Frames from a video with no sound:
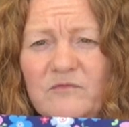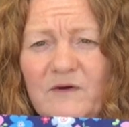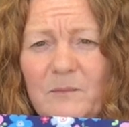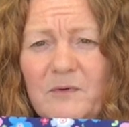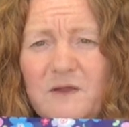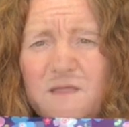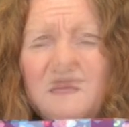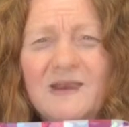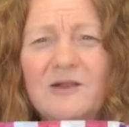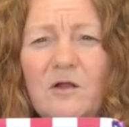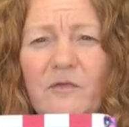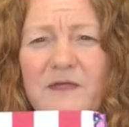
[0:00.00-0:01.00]
fabric,
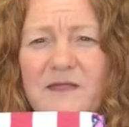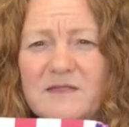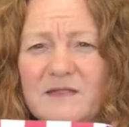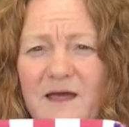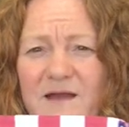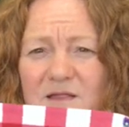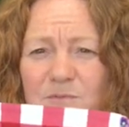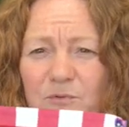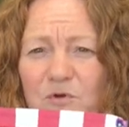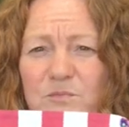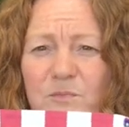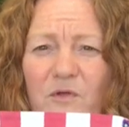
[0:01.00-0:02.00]
flannel on the inside, it's
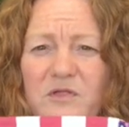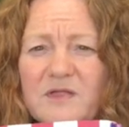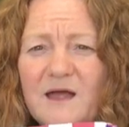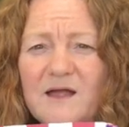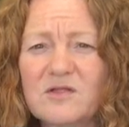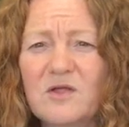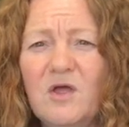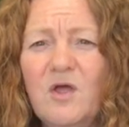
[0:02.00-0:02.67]
brushed both sides,